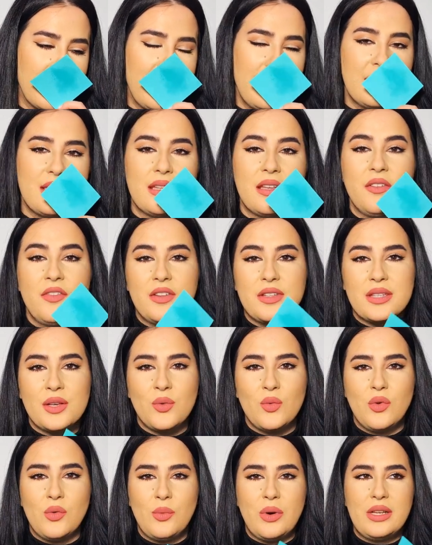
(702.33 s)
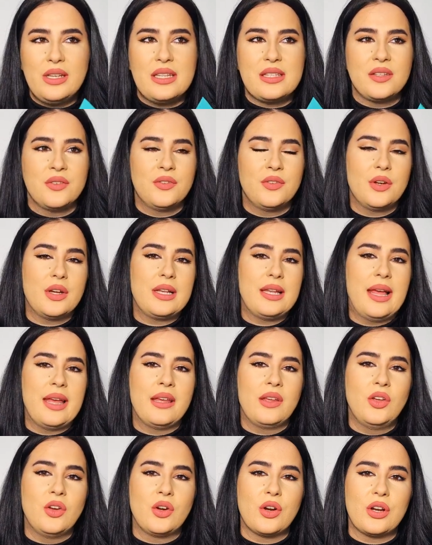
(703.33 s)
if it's a woman, it's a very
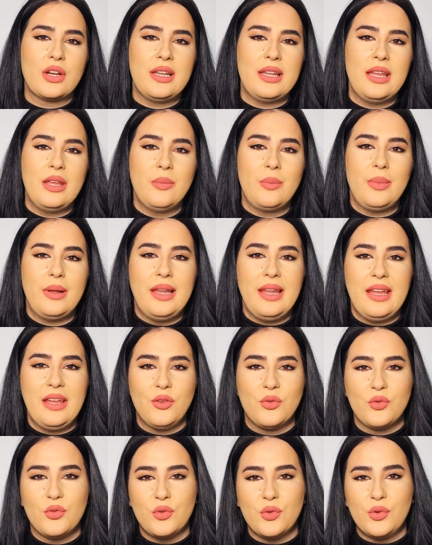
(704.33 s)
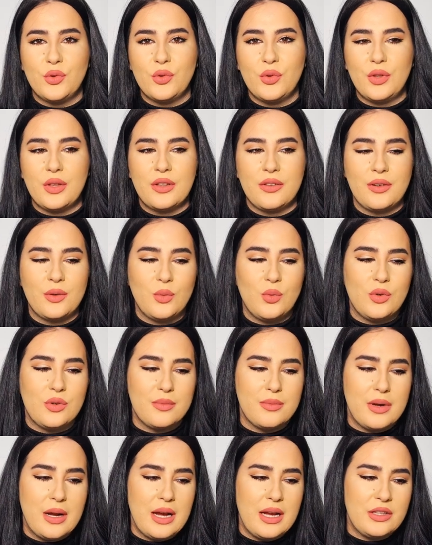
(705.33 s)
like girly, playful
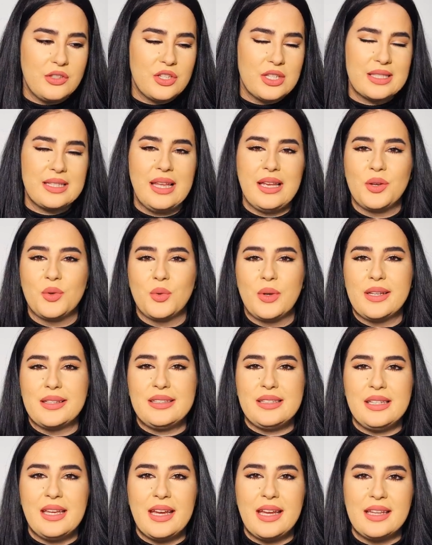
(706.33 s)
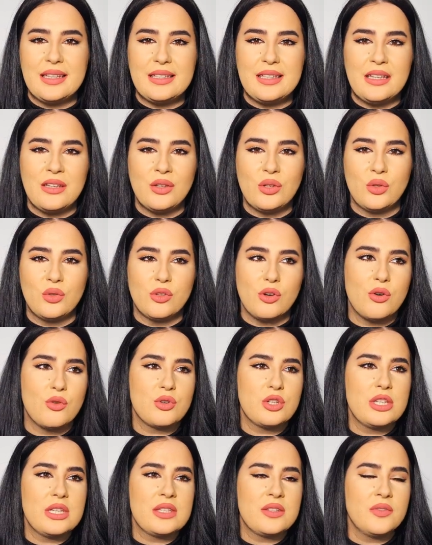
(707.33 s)
woman. She's like radiating, you
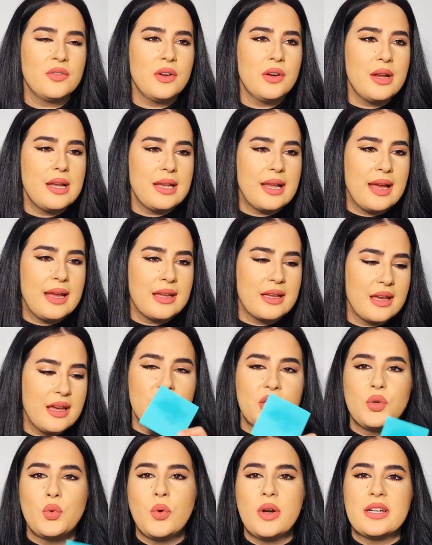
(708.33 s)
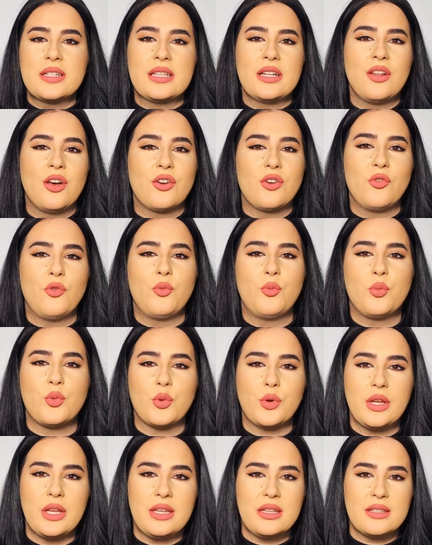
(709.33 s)
know. She's very like, she wears a lot of
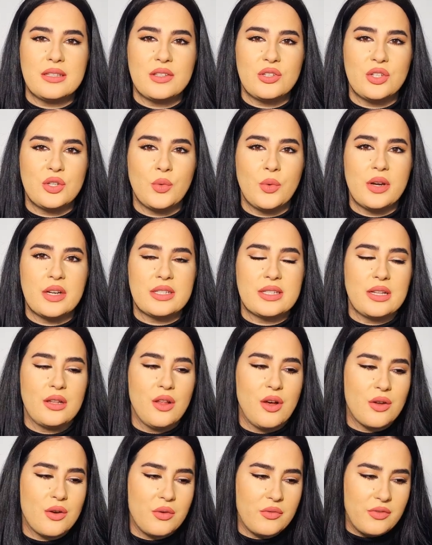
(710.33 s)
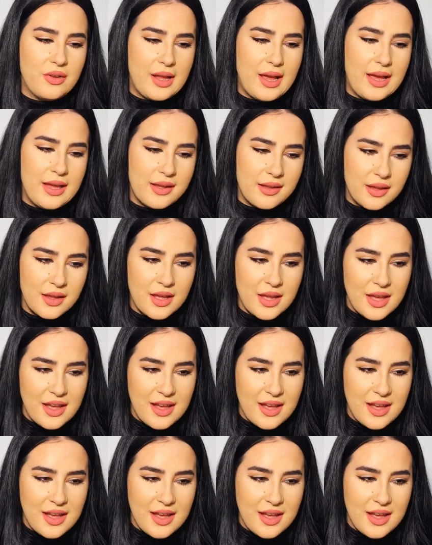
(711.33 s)
prints, she wears a lot of like